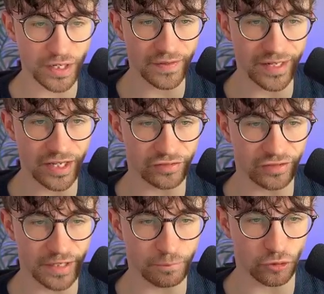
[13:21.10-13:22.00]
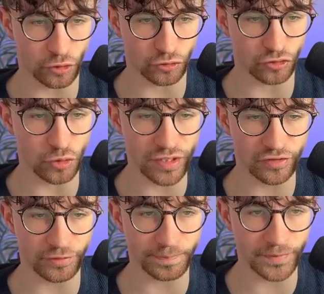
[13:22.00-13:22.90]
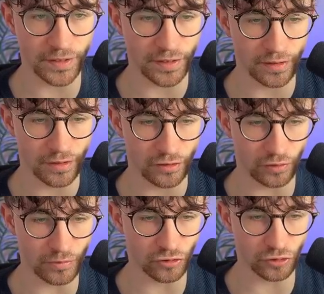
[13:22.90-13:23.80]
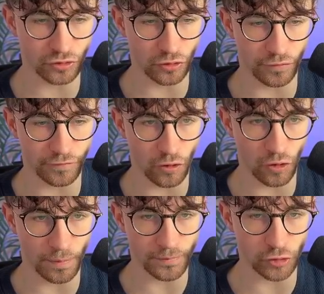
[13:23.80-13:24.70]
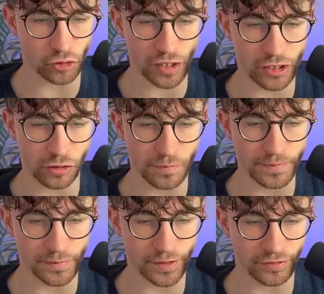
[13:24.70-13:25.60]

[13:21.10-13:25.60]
then assign products to this. So I'm just going to go for Dracula. This